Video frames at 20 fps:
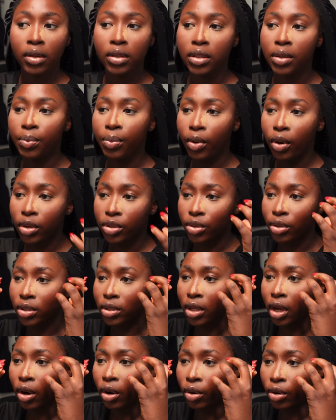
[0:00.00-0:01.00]
The blush was
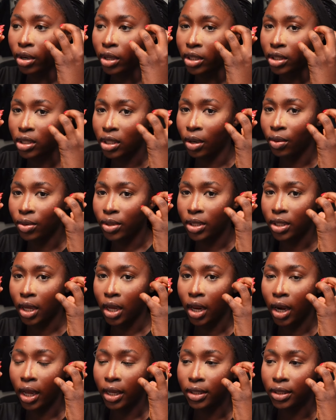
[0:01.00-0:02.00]
not orange and was
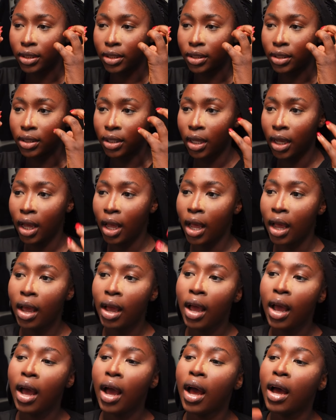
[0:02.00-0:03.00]
here like this.
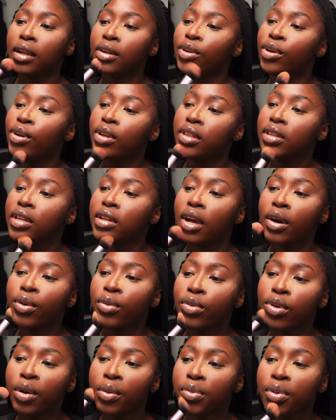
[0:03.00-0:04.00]
And the only thing that
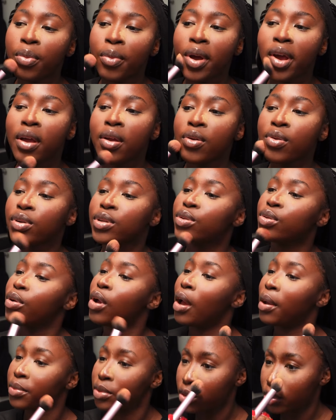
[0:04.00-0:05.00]
could come to my head was,
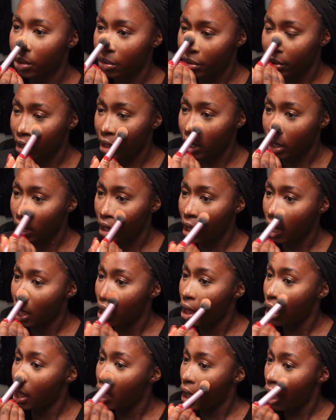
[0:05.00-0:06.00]
I'm sorry.
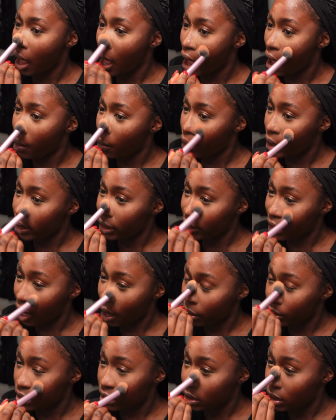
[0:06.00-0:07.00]
I went
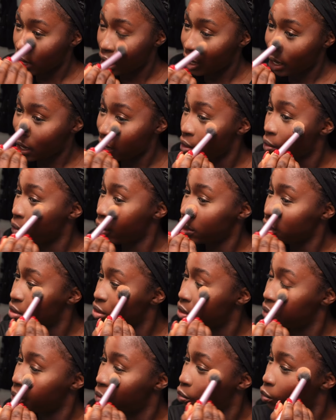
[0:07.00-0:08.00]
out. And then
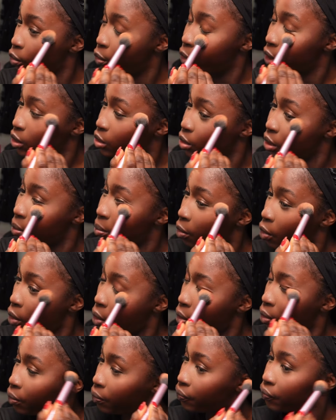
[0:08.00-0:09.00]
we went to a
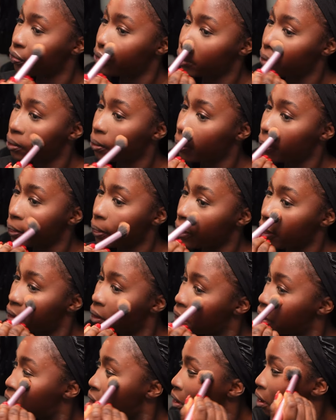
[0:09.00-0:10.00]
mall.
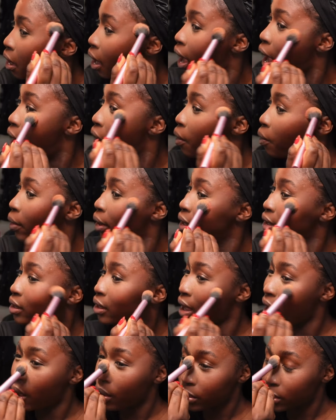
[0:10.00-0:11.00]
I
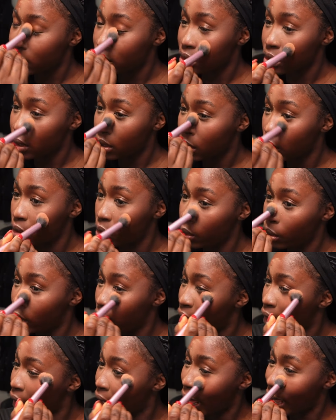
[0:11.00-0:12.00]
went out
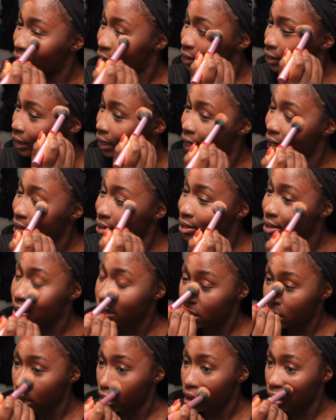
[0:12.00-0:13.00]
looking like
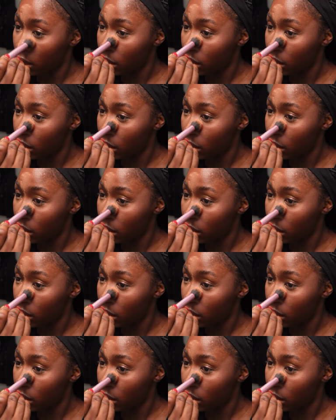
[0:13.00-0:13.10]
this.